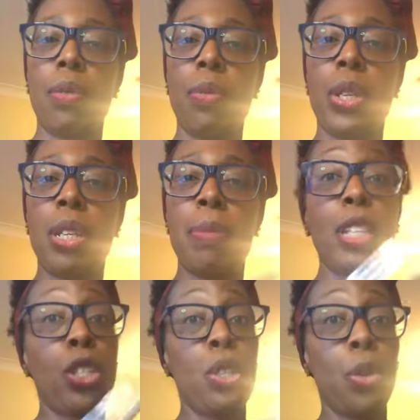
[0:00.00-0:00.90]
which
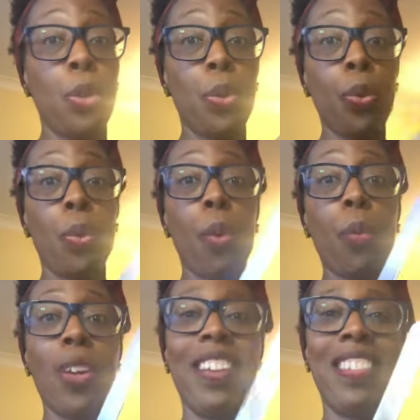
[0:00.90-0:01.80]
means two,
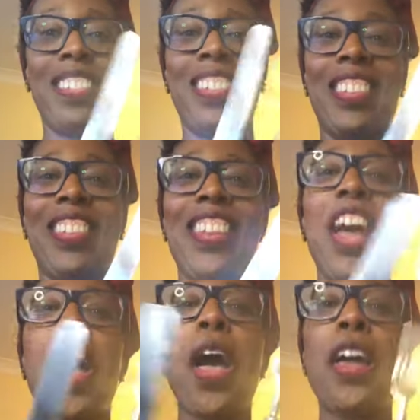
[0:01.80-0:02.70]

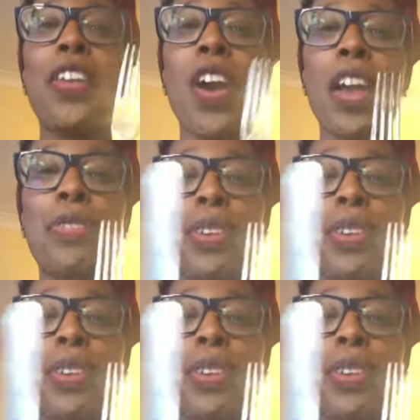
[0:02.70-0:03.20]
knife